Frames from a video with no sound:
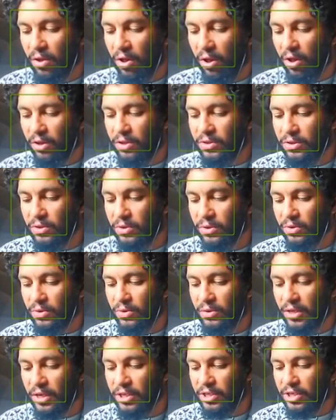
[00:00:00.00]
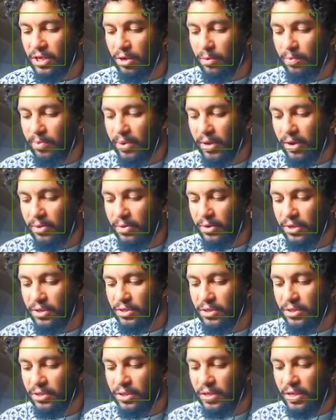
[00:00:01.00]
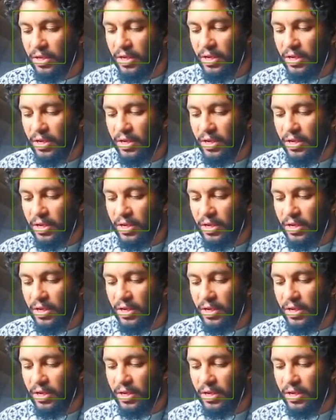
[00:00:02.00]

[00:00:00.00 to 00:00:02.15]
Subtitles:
also they shall perish.